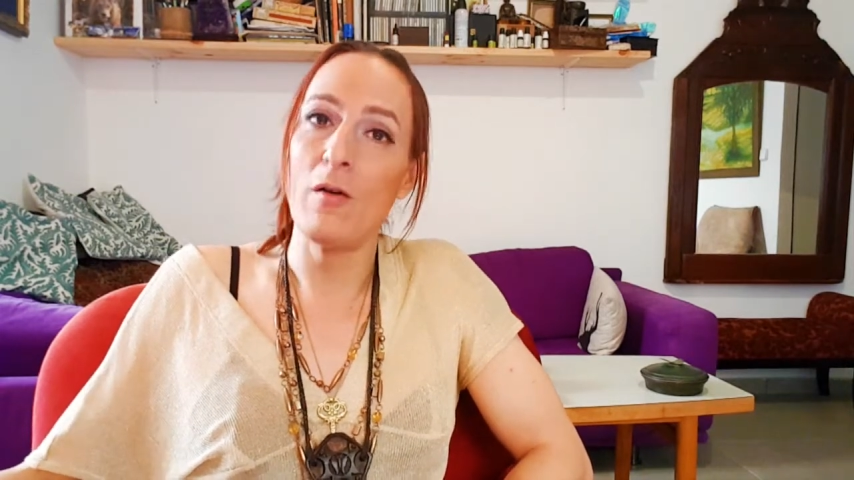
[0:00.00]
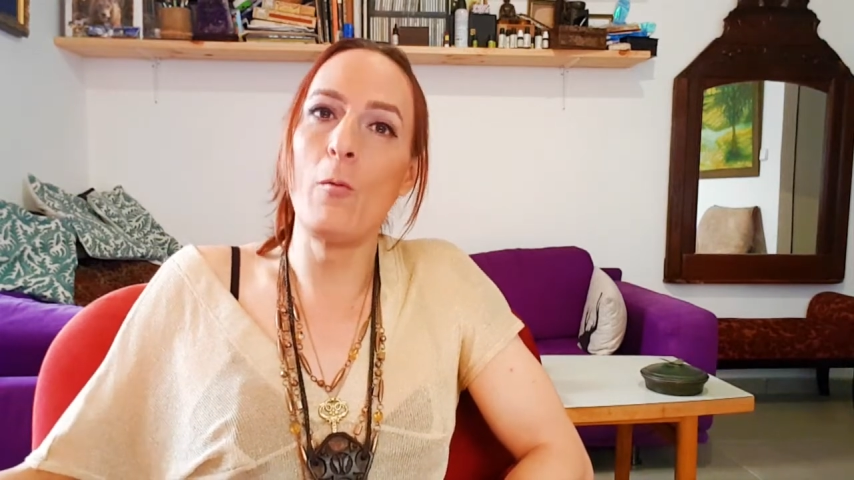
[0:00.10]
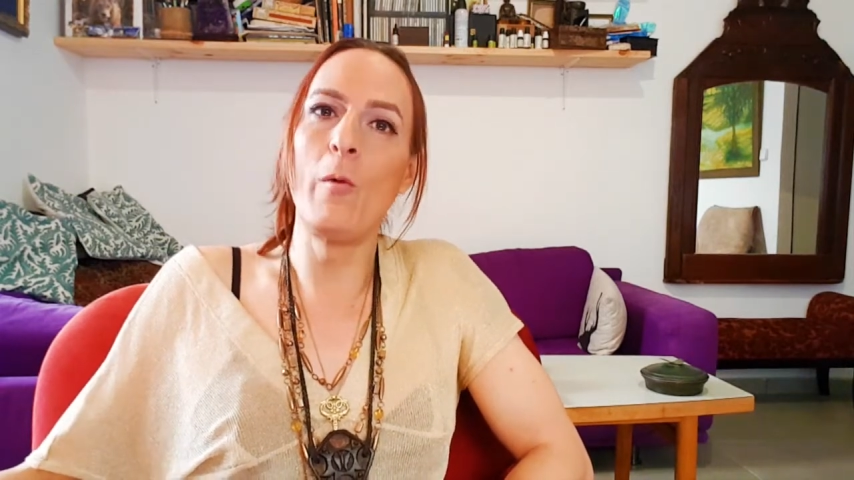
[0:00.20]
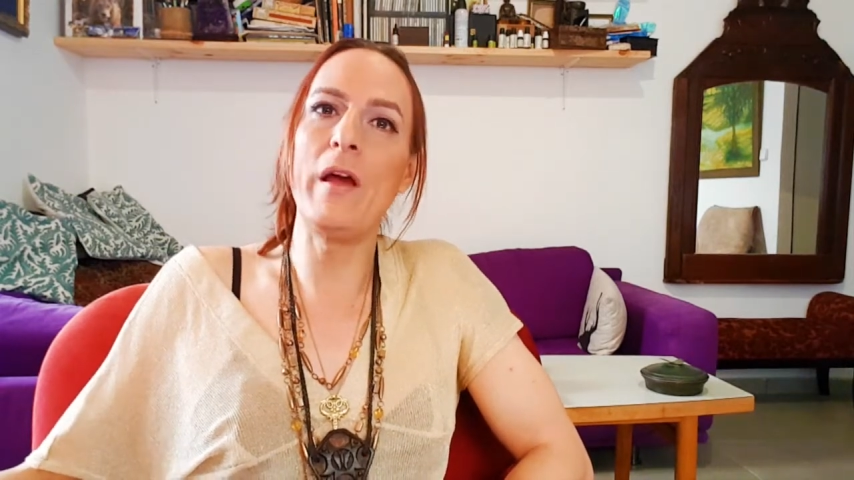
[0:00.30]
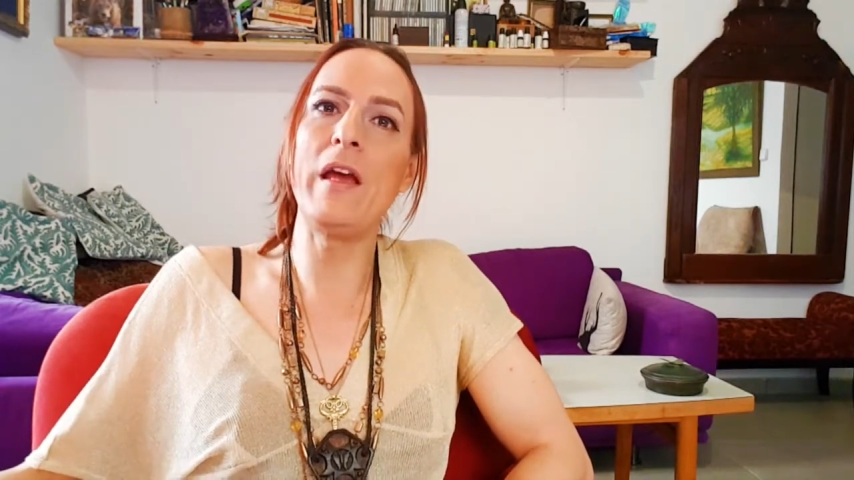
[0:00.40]

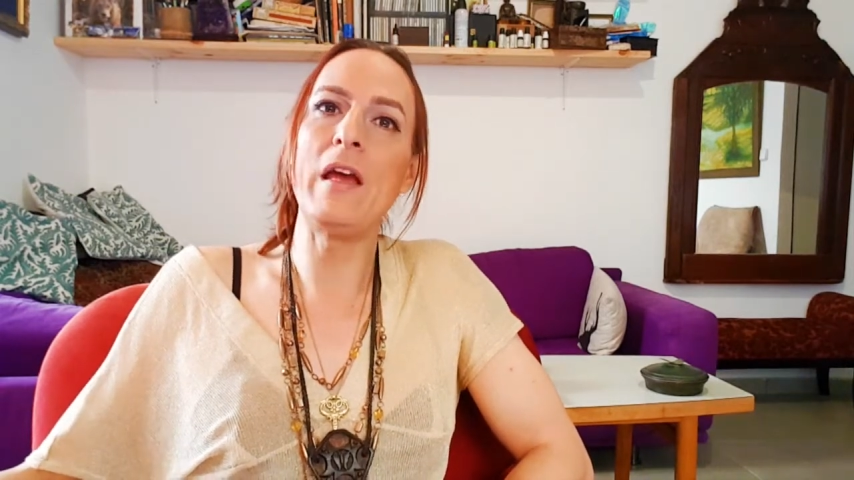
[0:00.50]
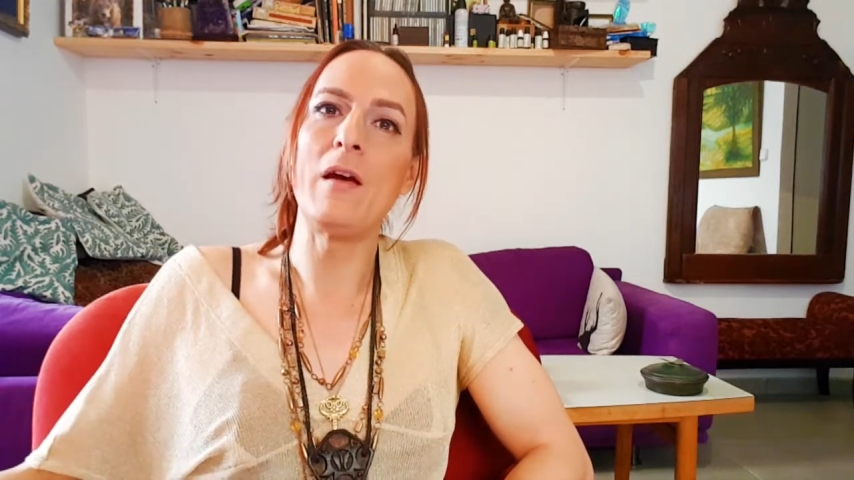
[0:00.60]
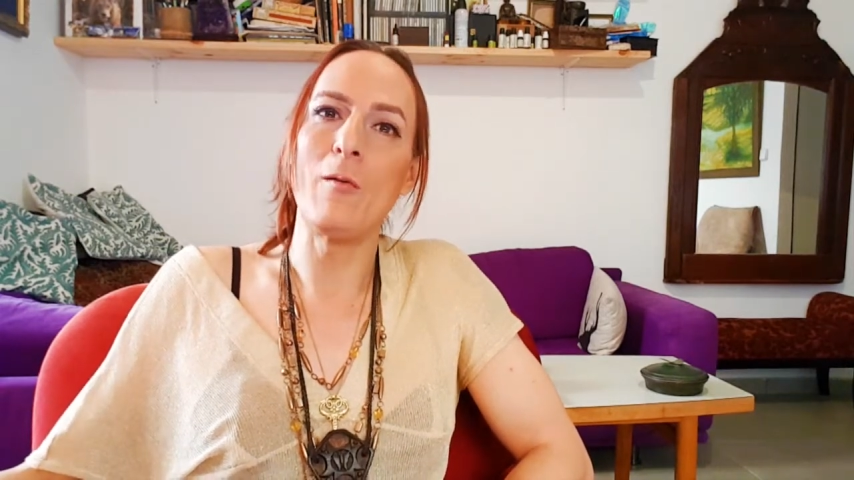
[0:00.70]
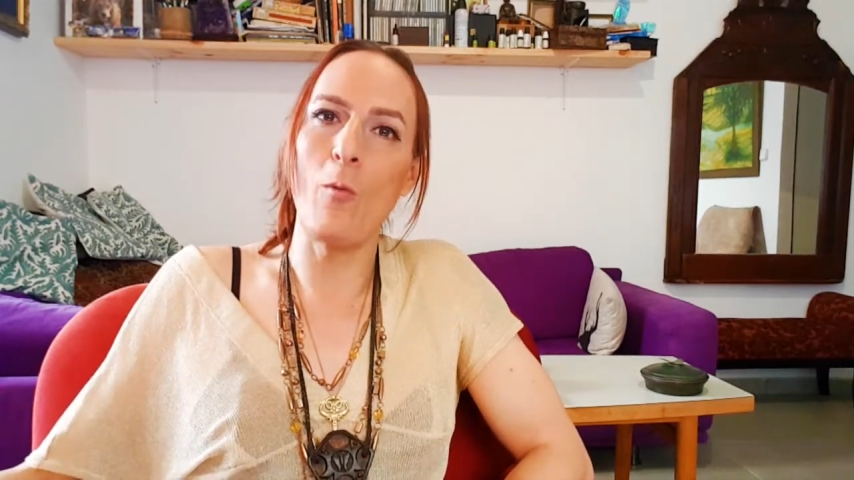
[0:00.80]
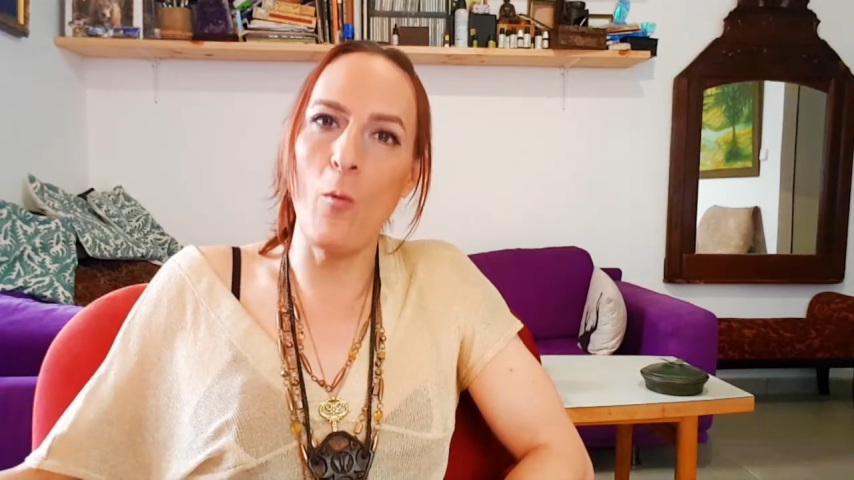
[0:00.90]
we
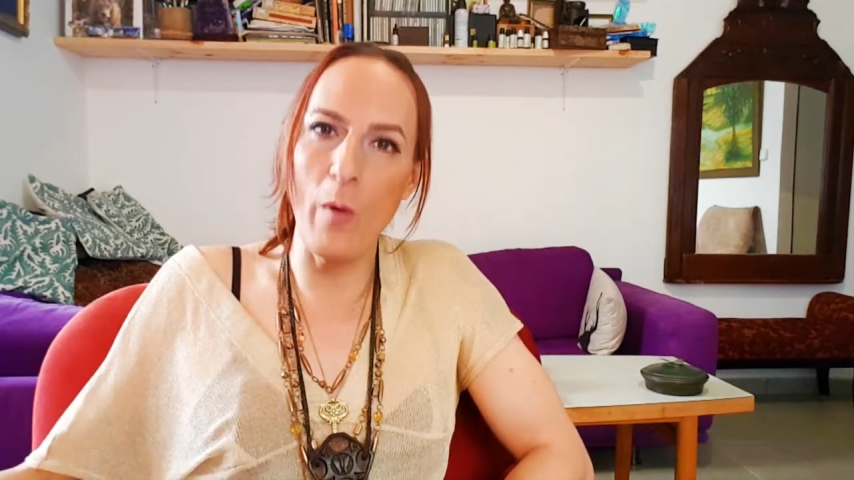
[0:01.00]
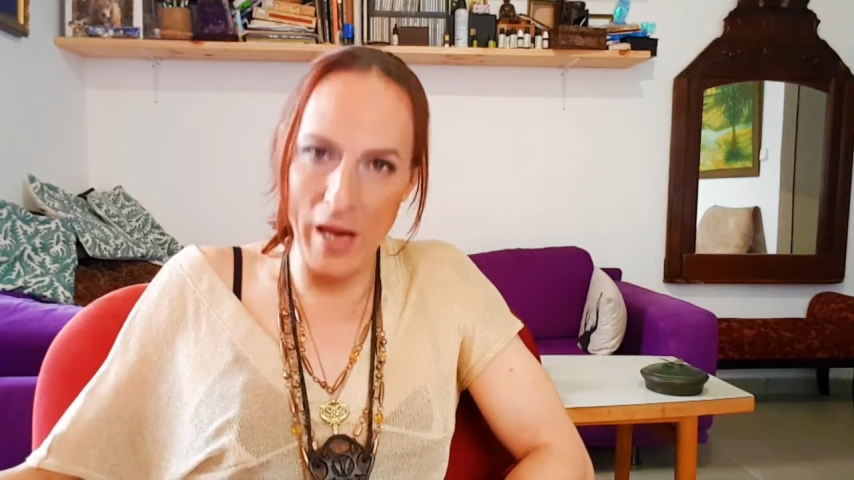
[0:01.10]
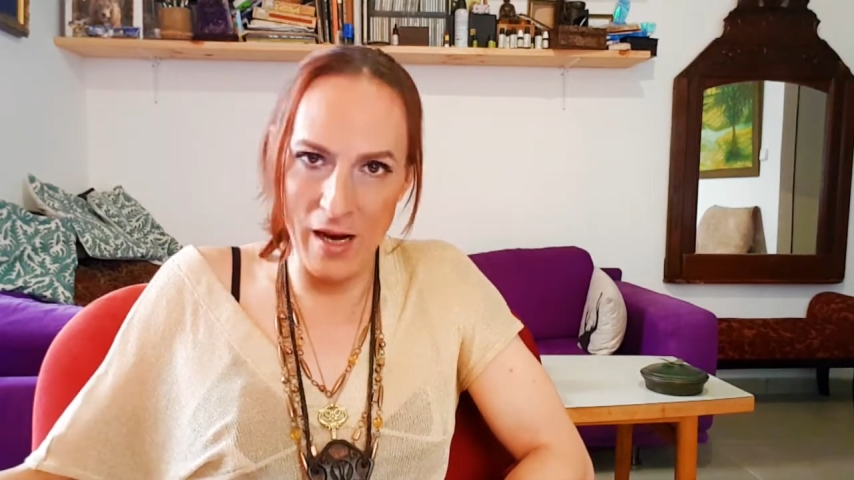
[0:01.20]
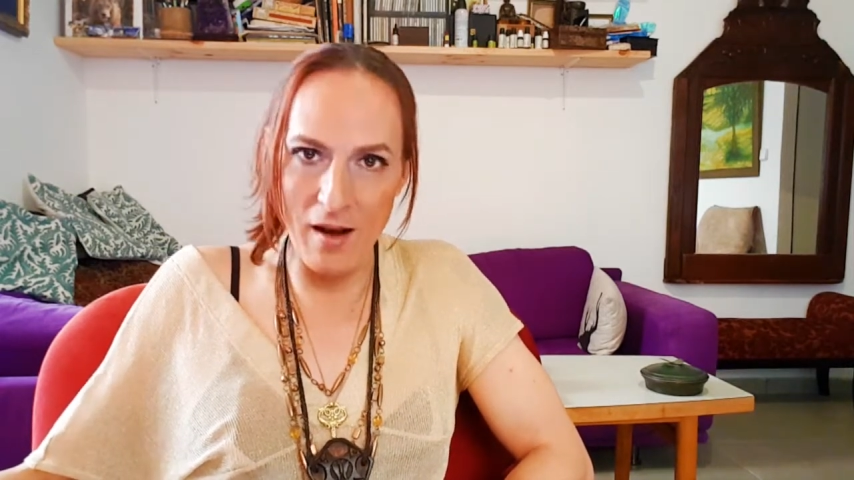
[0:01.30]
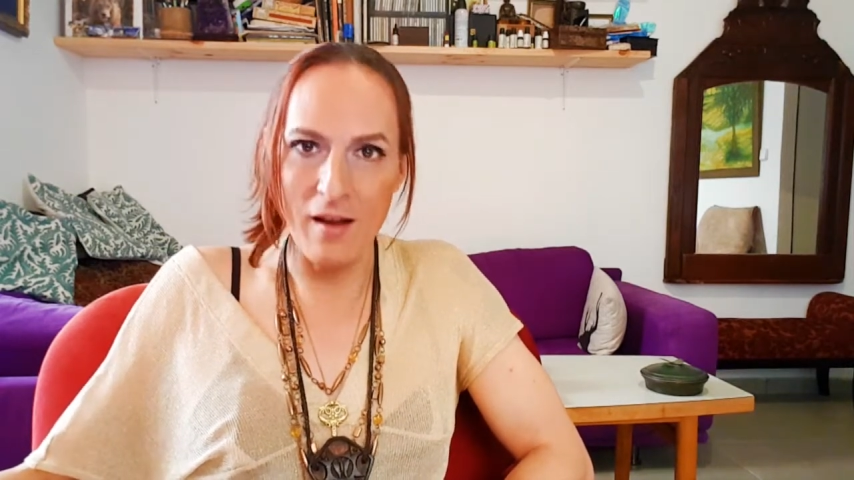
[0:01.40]

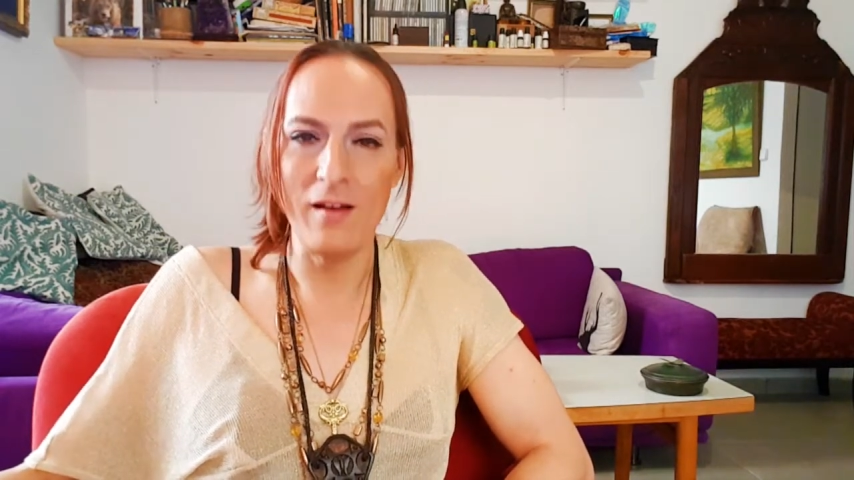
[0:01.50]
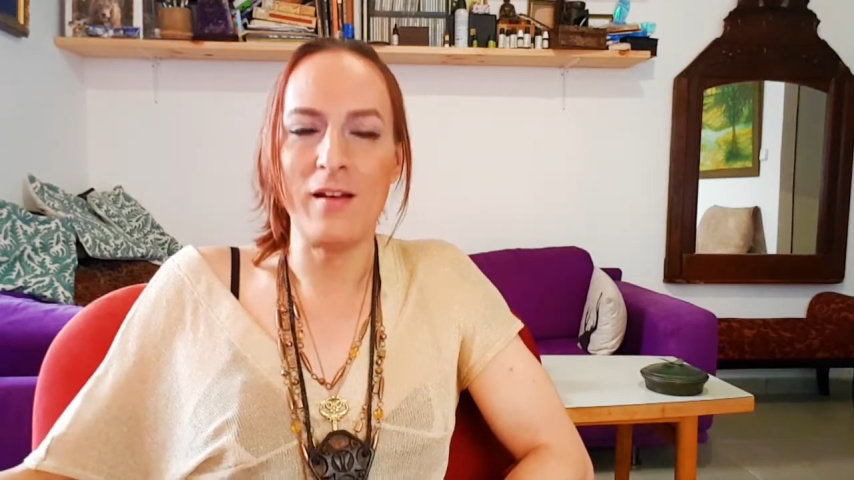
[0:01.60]
will